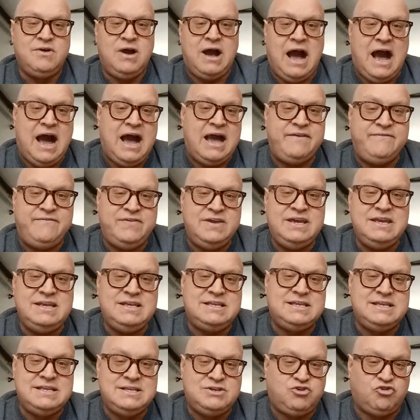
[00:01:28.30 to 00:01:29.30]

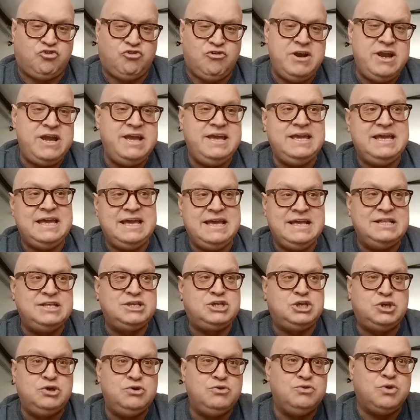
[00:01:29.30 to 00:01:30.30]
IV tree
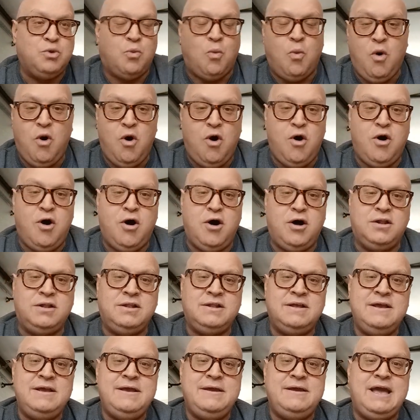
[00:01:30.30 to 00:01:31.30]
into the
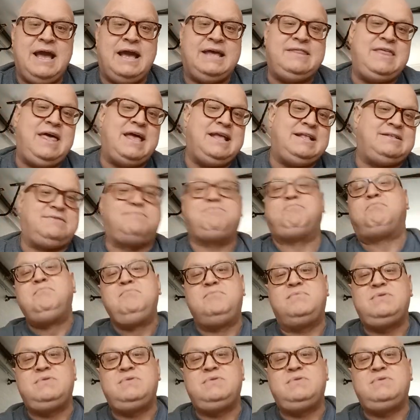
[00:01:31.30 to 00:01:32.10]
wall and then